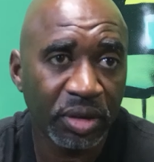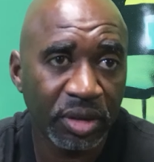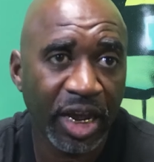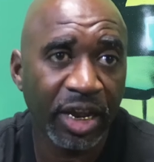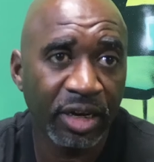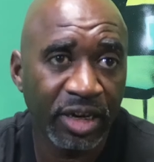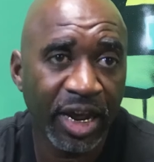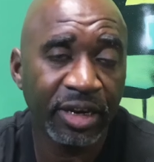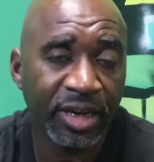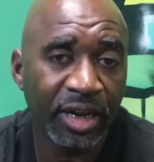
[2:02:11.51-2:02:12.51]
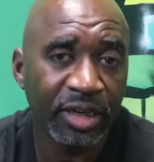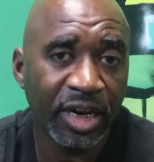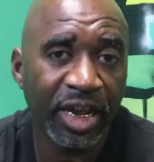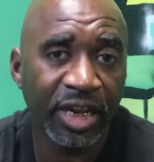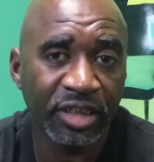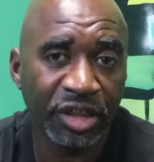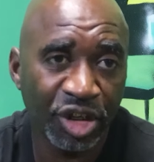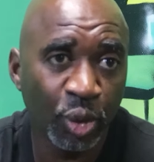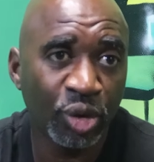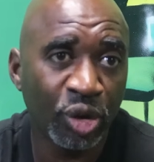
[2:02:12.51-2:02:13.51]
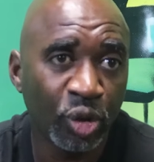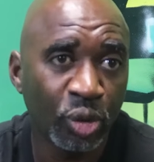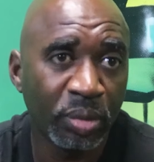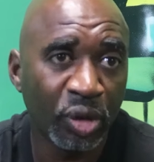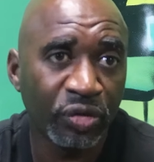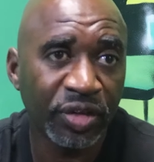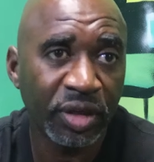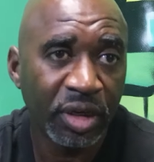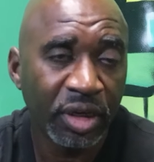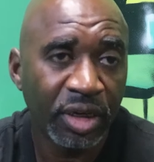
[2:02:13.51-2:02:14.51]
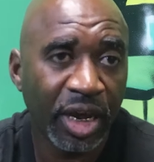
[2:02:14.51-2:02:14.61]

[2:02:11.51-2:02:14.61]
Fight Boy. Day to Day, day to Day is a YouTube movie.